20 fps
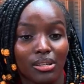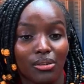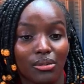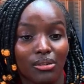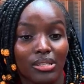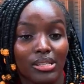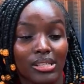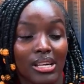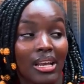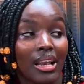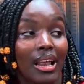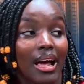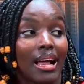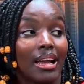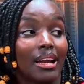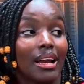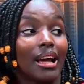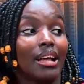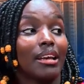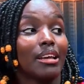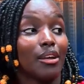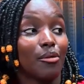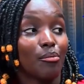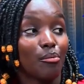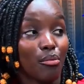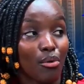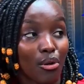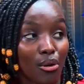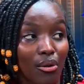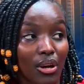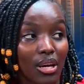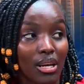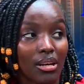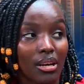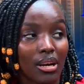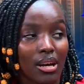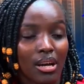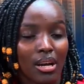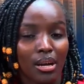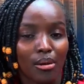sickle cell are unemployed
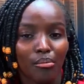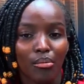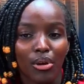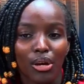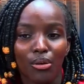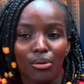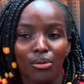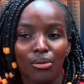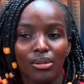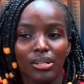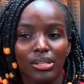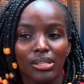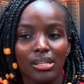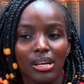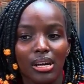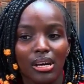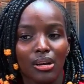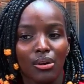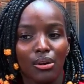because